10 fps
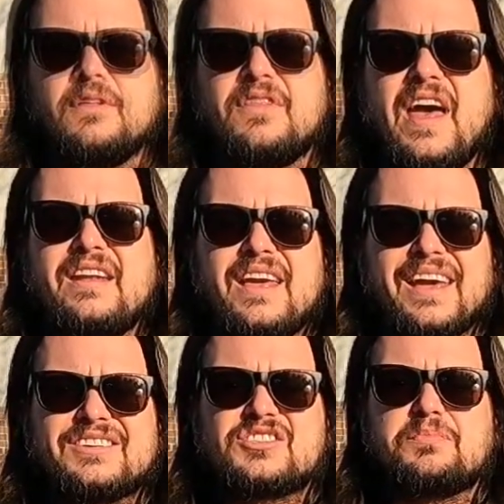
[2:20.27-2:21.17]
Then
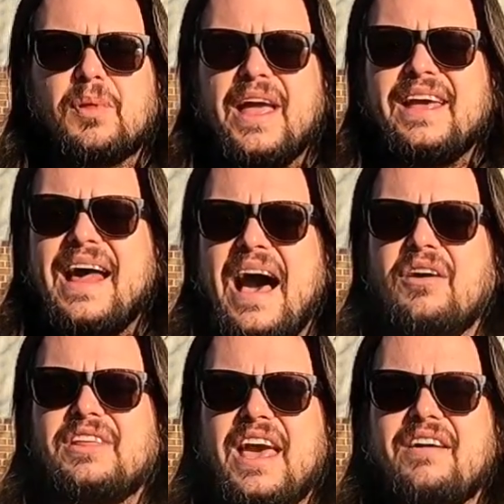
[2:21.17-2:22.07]
explain
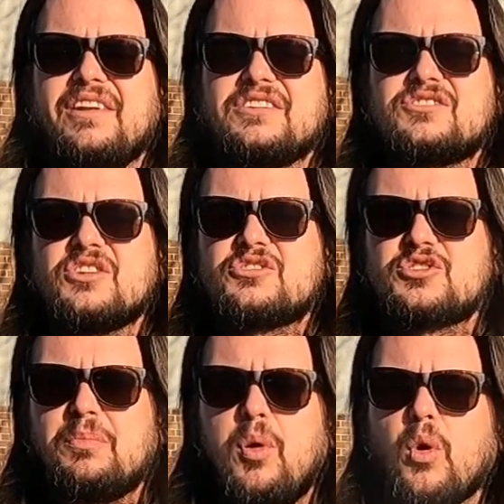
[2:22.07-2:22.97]
how the evidence
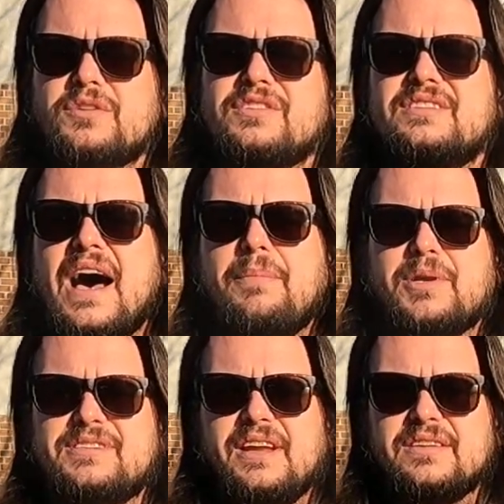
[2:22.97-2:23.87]
supports the
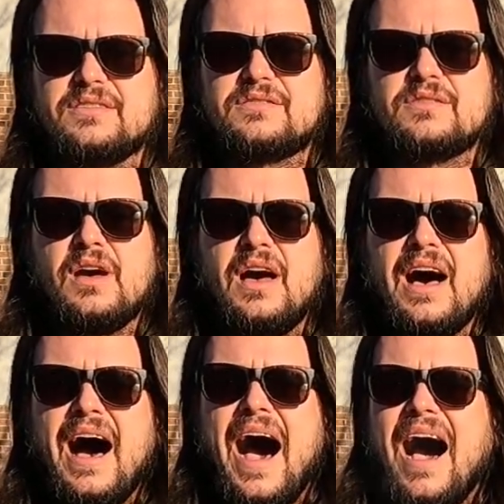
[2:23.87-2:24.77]
topic sentence.
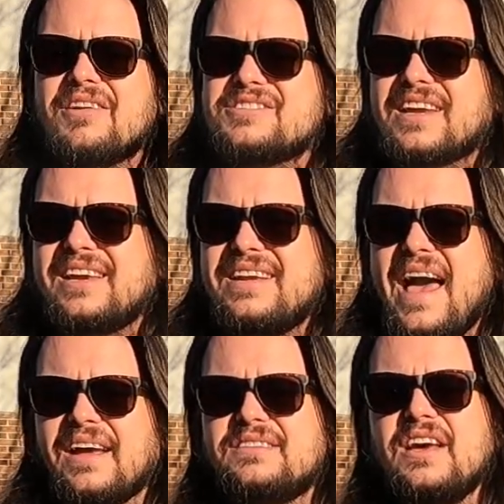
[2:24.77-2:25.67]
How does it
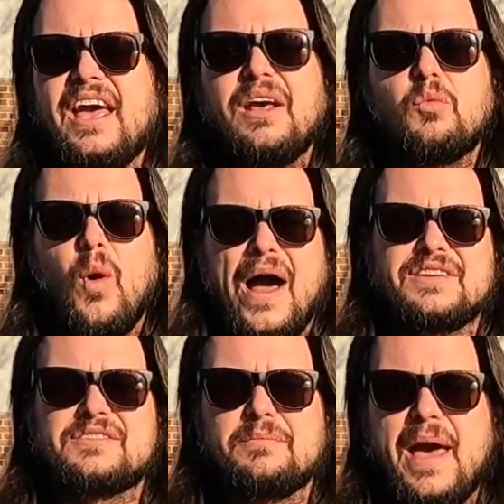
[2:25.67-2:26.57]
connect and why
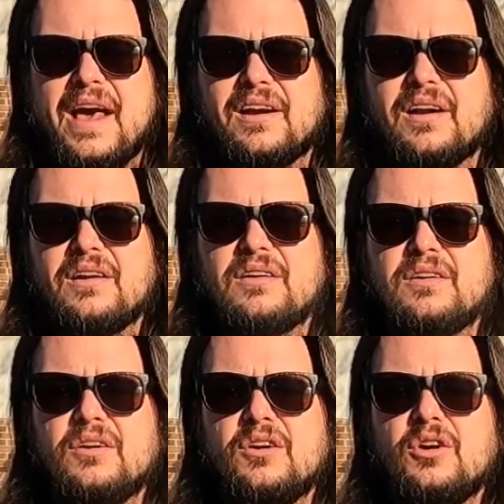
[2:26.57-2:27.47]
does it matter?
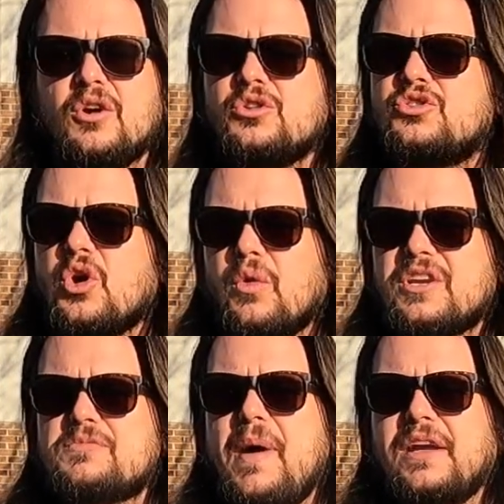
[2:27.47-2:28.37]
Don't
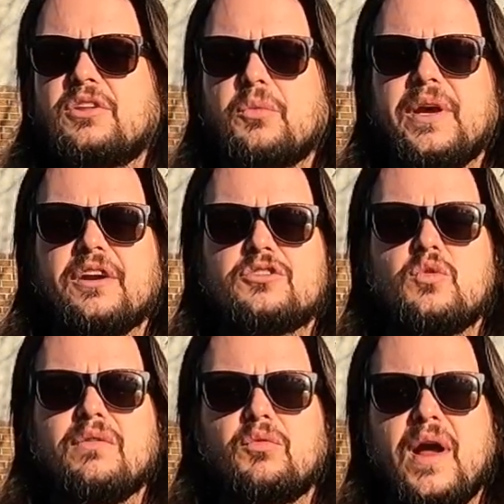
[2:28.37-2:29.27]
expect the reader
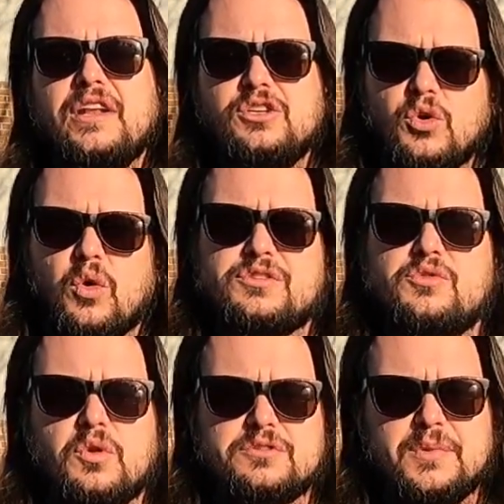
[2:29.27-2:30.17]
to have read your
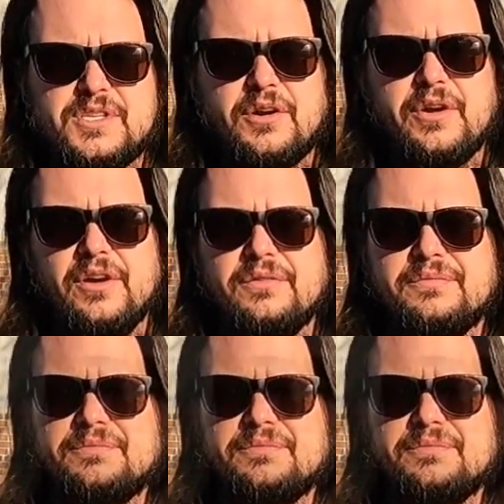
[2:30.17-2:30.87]
source material.